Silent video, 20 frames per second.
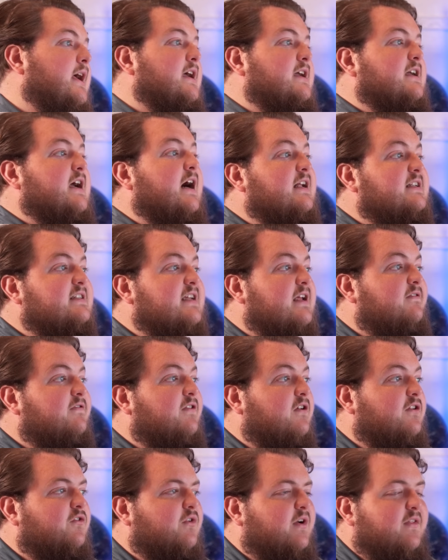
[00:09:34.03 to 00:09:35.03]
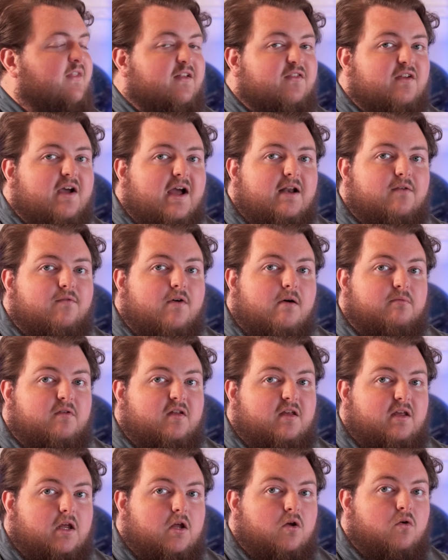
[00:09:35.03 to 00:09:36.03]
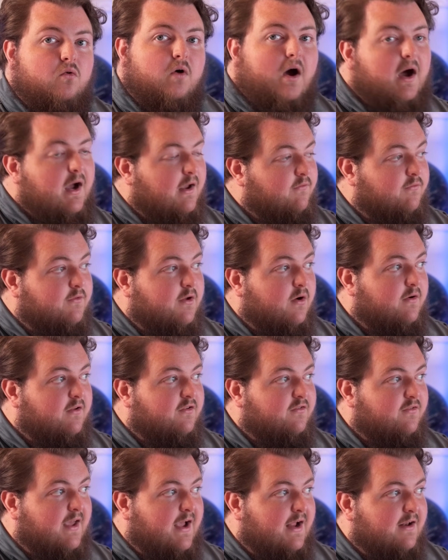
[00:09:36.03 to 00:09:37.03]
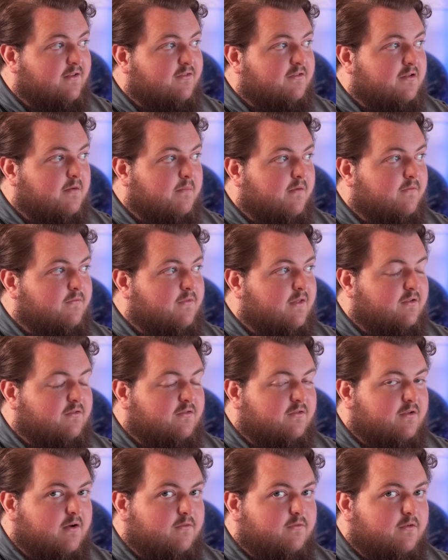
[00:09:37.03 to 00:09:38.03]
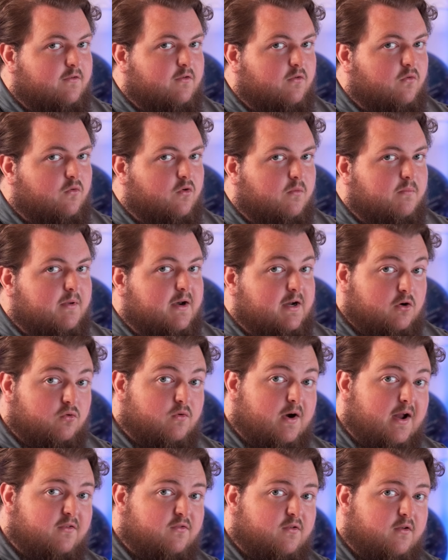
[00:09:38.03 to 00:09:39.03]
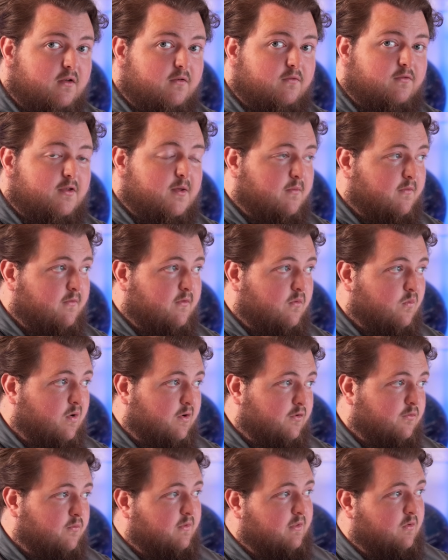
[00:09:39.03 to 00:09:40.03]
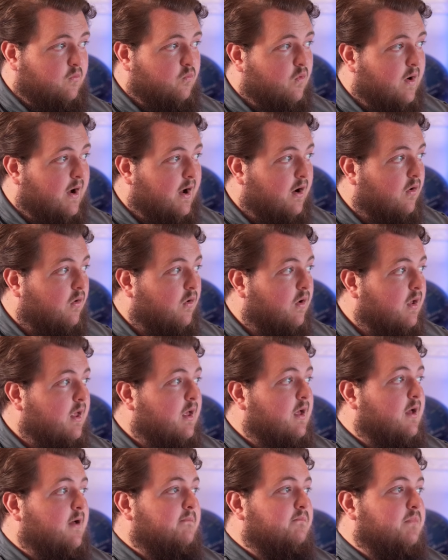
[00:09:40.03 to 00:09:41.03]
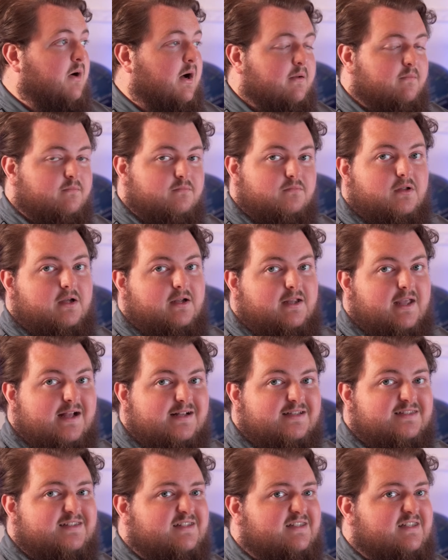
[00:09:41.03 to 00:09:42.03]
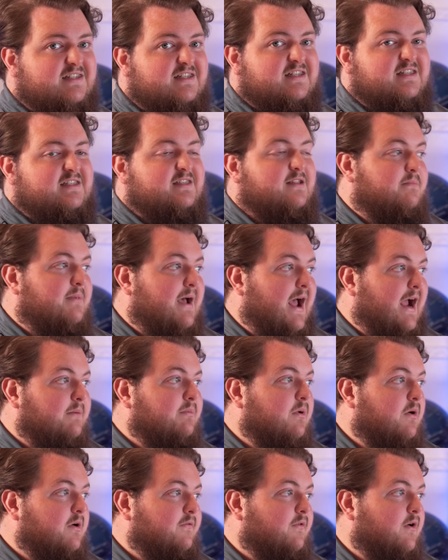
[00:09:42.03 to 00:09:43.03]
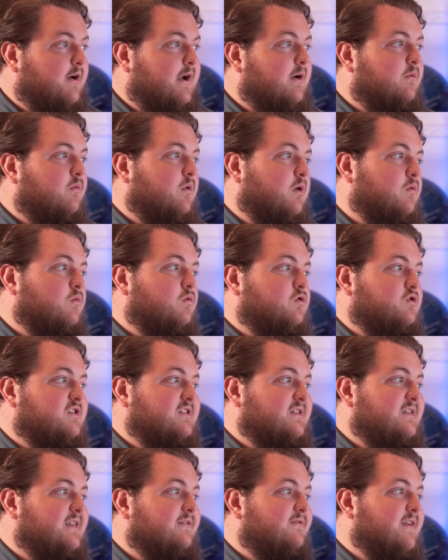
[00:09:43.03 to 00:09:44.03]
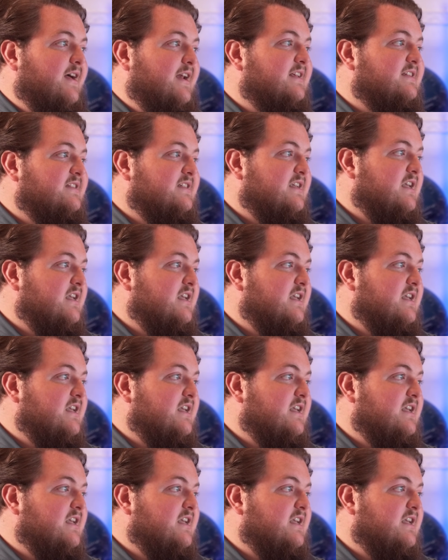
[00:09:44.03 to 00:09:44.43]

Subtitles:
Content filtering, that's kind of up to you. I've noticed that some of this stuff is a little bit aggressive. Some of it works really well. But again, since this is the backbone of our network, we'll just leave that as